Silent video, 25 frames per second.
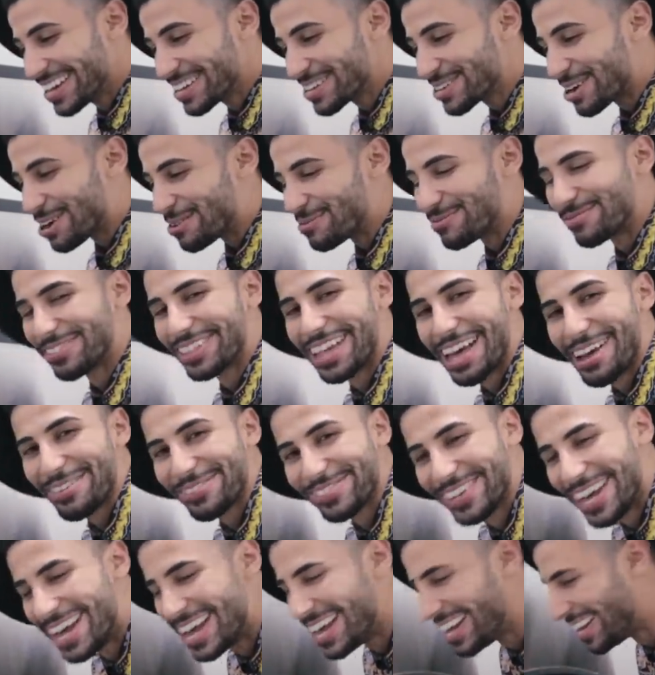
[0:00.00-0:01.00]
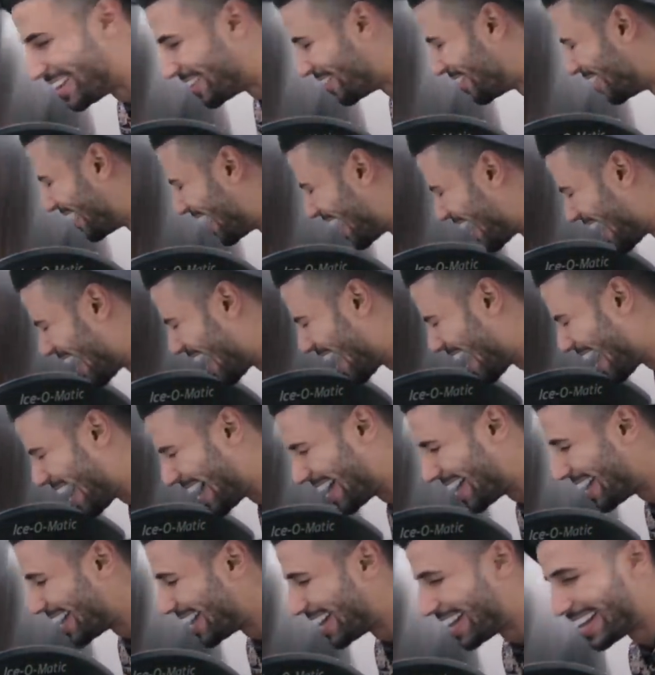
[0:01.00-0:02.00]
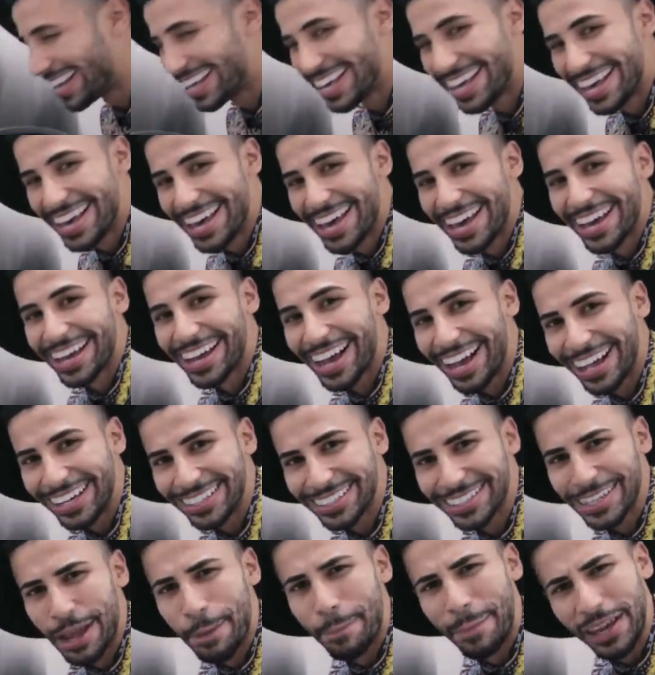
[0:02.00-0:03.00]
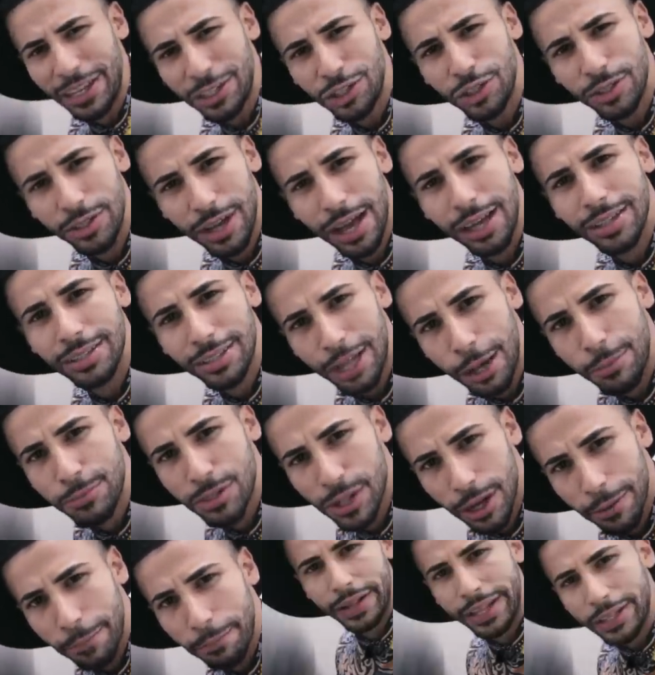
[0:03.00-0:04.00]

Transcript: you am loving Guys, make sure you guys thumbs up.